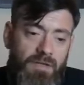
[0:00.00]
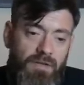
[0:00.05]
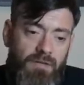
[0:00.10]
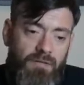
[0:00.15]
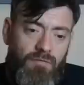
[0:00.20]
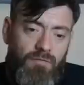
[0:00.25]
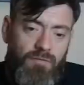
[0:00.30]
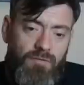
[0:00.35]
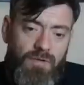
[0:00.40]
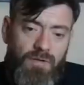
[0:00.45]

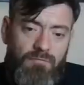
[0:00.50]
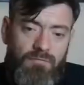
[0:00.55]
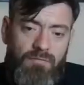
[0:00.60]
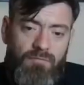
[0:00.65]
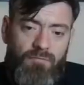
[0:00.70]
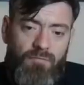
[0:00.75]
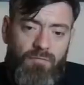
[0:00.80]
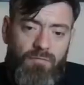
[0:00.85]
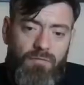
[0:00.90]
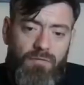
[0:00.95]
You go down the
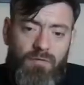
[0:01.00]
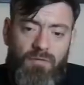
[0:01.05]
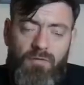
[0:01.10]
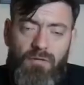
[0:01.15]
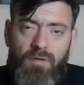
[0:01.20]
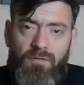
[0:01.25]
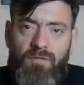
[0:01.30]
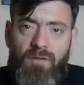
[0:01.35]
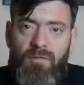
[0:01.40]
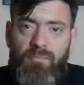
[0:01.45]
road,
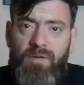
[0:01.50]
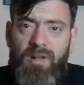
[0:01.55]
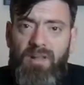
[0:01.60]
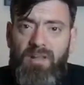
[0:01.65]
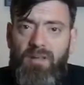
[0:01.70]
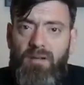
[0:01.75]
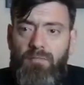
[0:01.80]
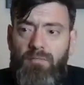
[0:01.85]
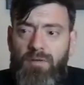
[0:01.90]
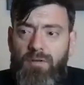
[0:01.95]
35 mile
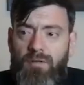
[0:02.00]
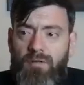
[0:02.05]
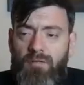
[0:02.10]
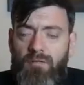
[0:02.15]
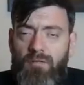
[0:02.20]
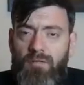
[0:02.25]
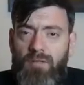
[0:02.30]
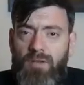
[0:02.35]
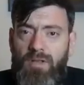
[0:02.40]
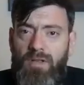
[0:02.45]
an hour in a
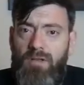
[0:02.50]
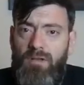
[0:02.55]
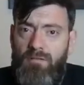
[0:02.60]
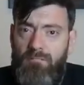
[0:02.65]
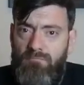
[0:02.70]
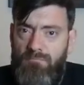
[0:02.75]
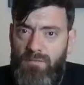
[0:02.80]
30,